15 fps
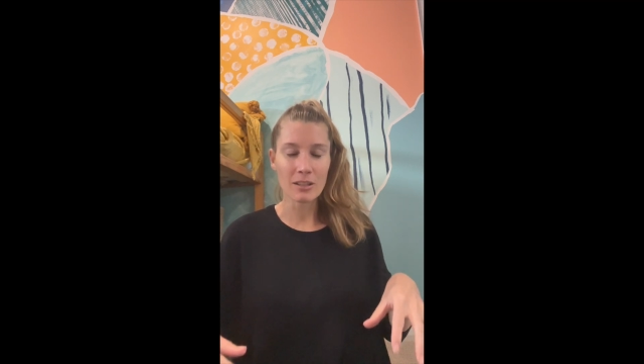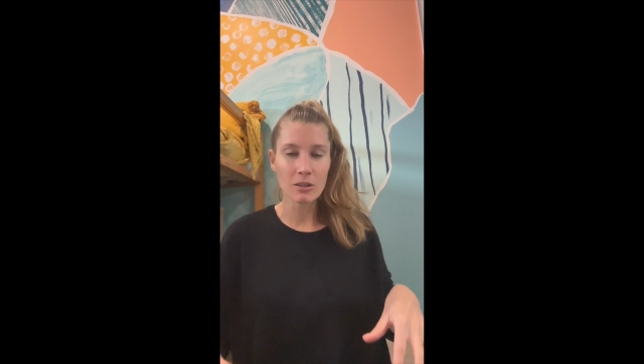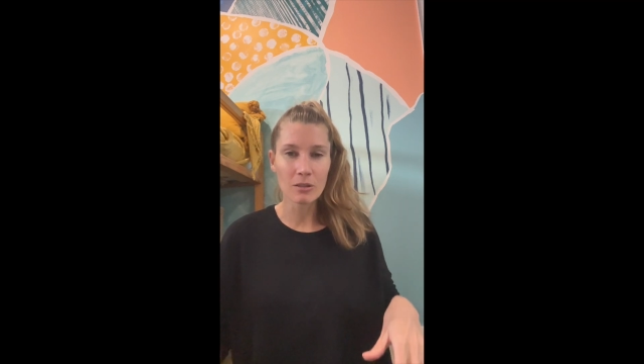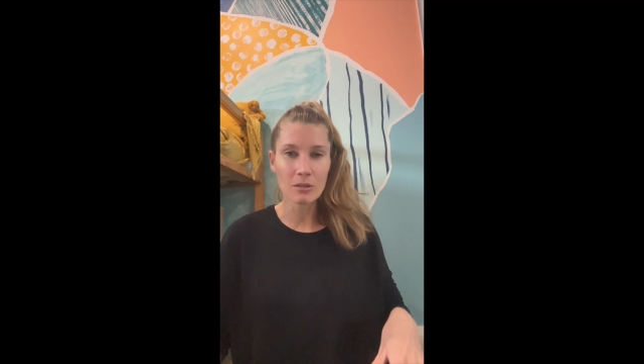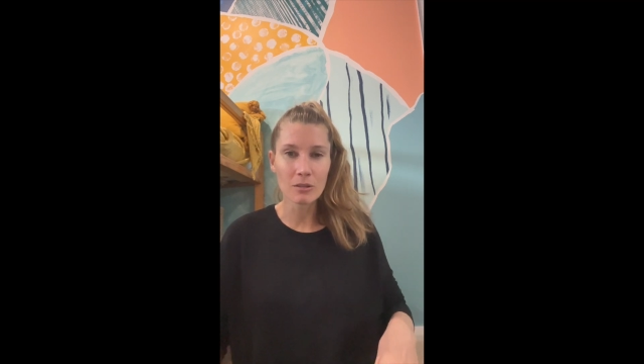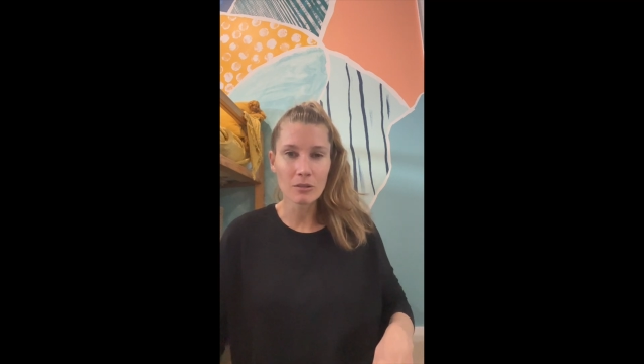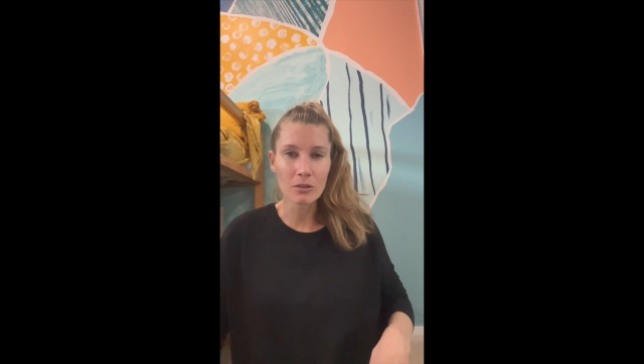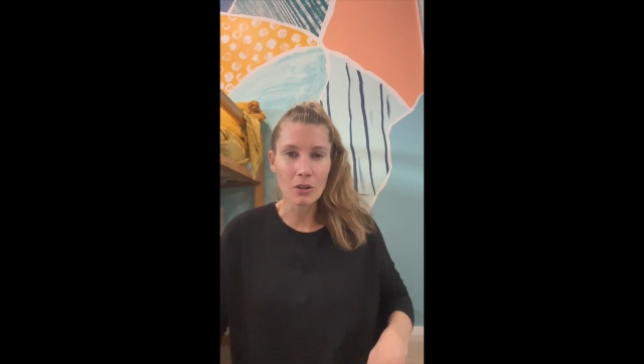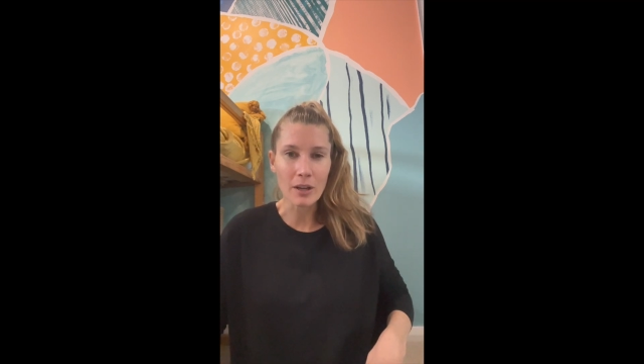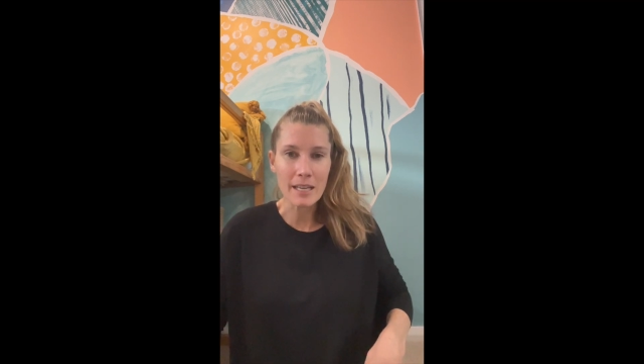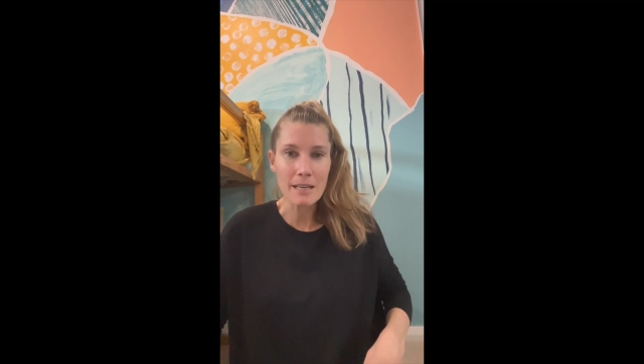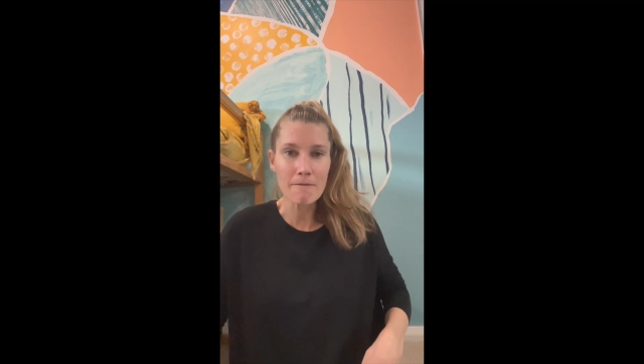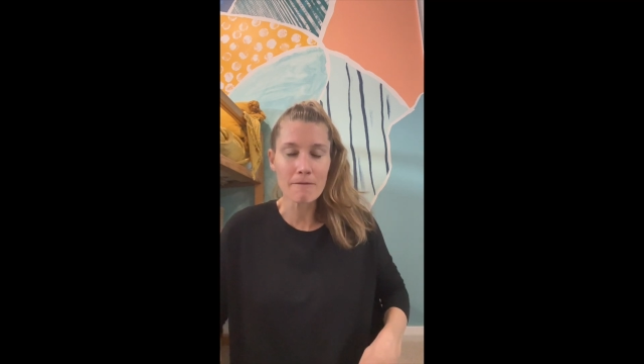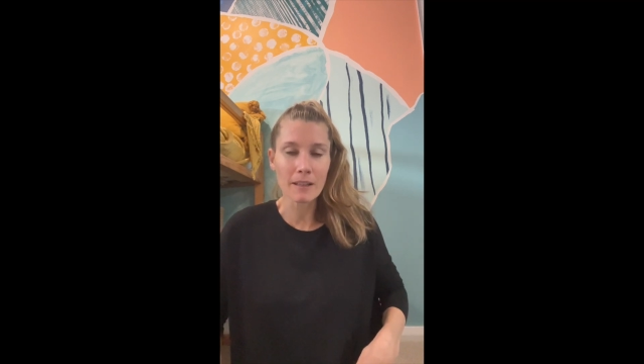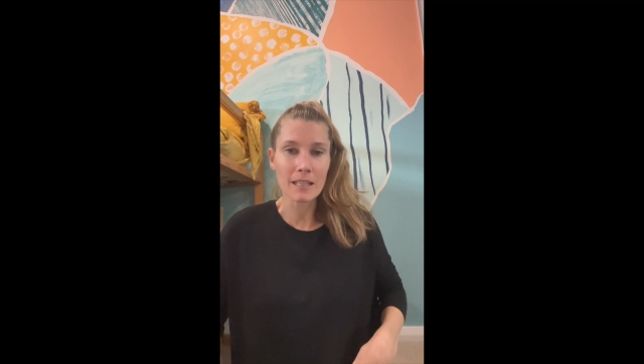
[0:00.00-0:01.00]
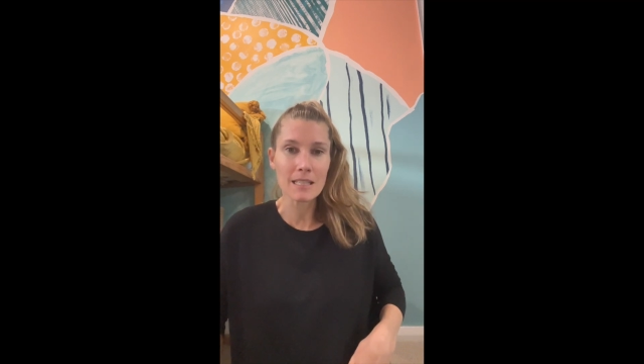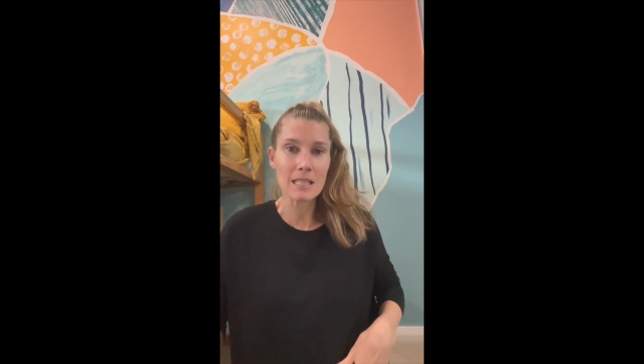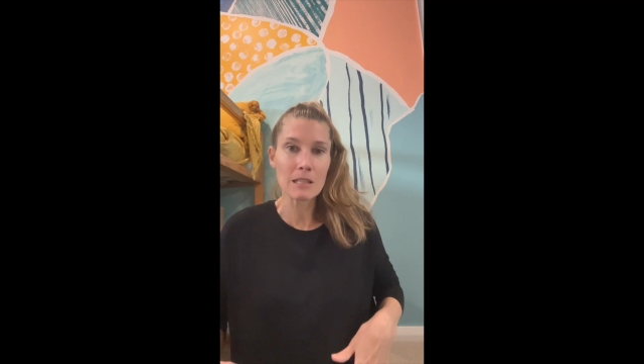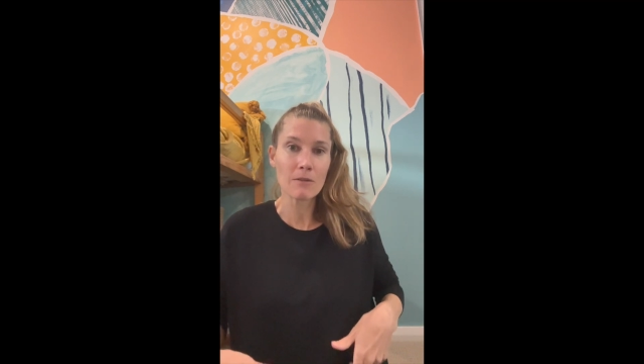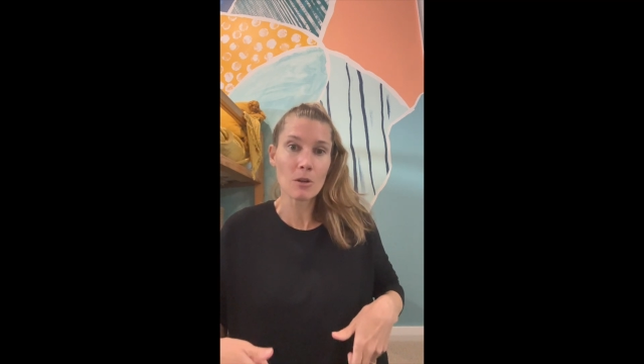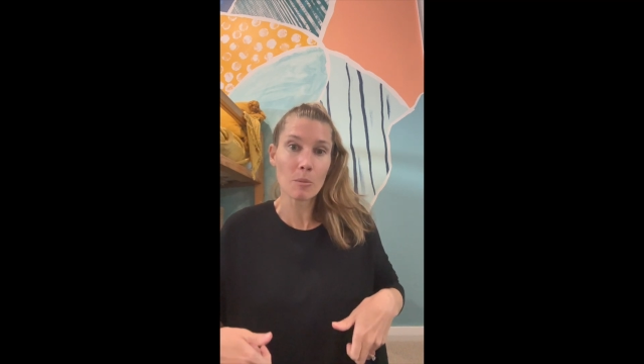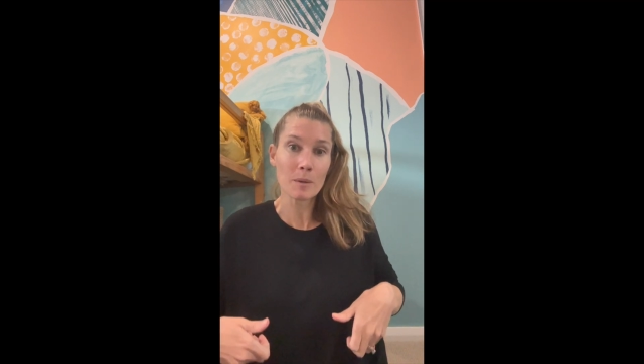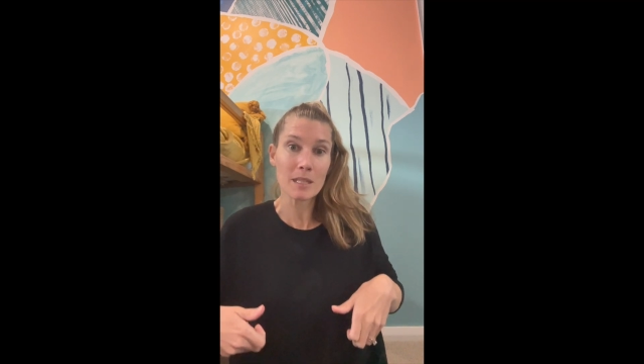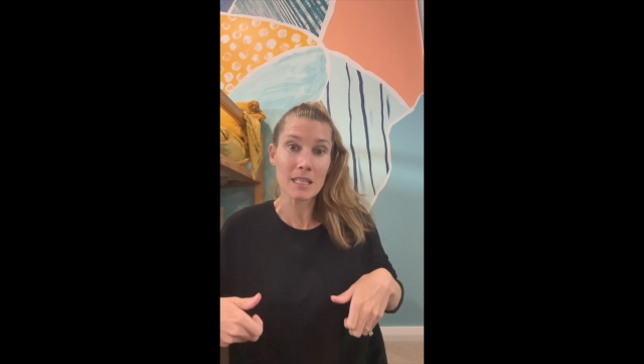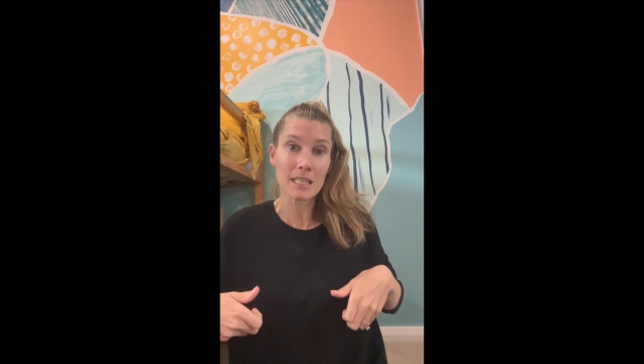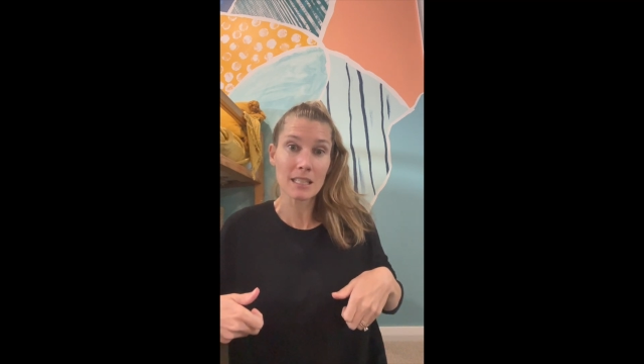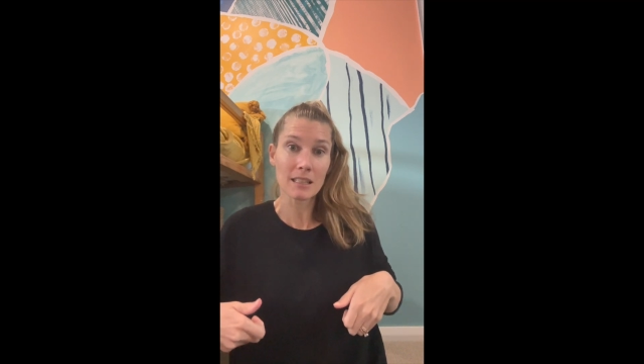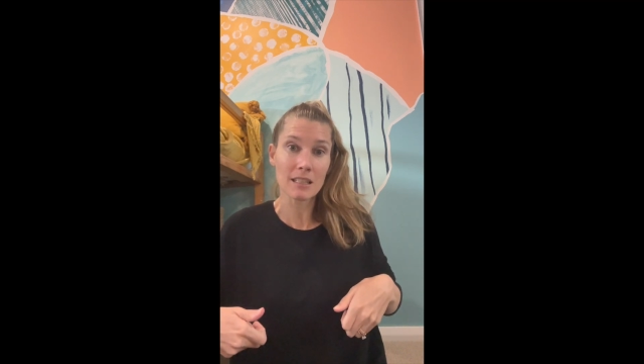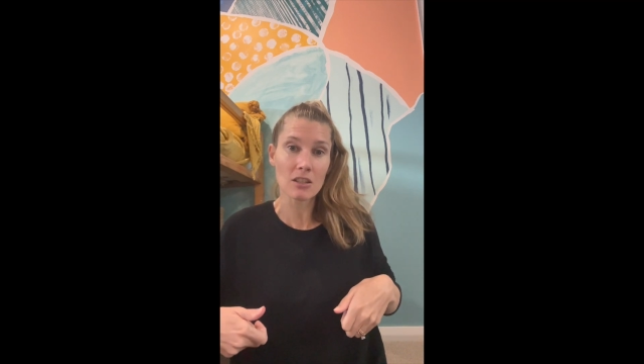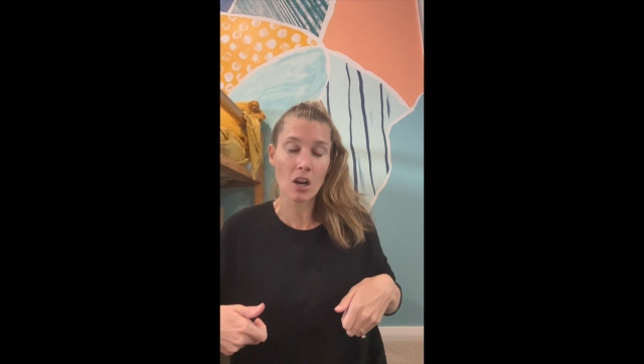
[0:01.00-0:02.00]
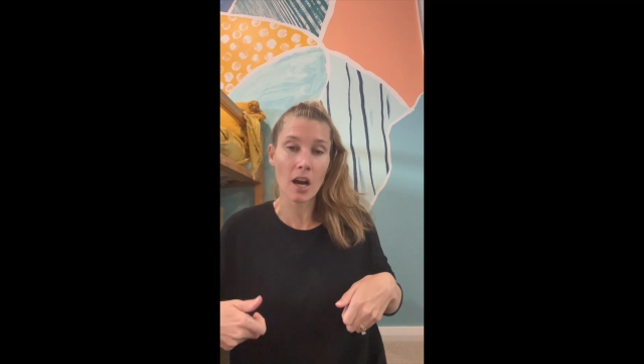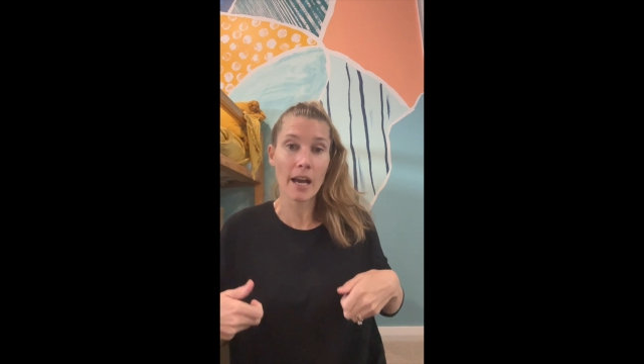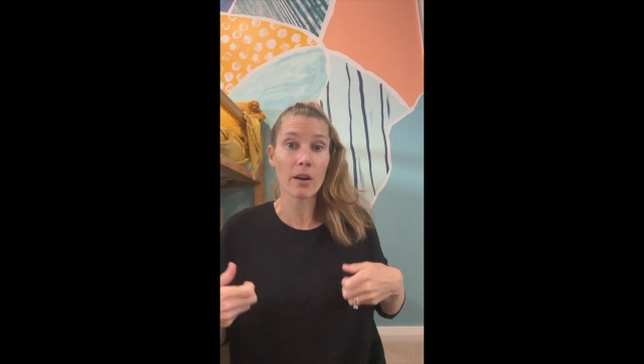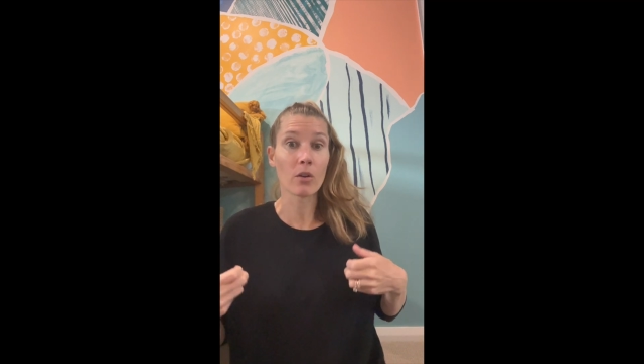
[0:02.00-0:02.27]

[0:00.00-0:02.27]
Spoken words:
your hip flexors feel particularly tight